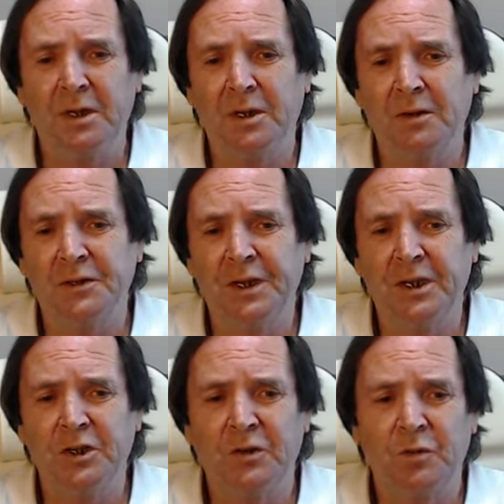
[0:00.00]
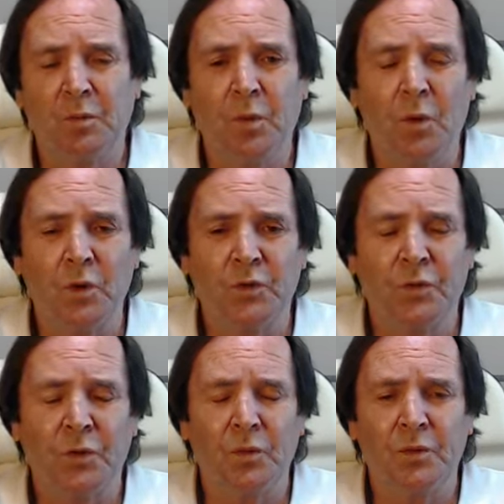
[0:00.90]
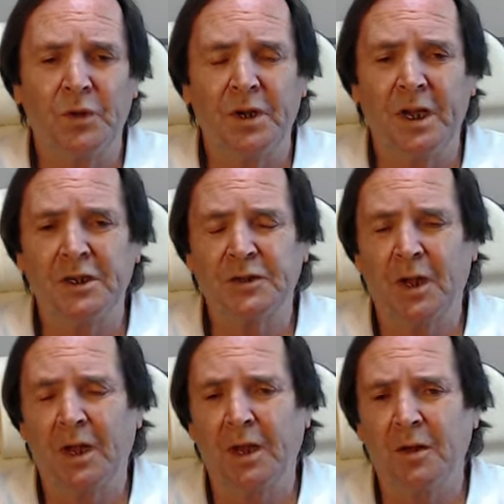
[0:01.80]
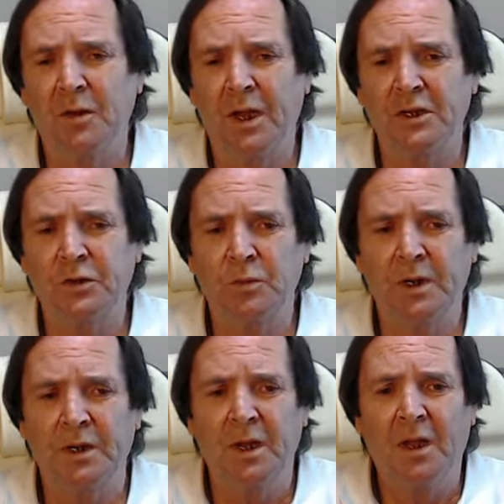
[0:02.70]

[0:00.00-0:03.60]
in a series of reports for the next uh, next week.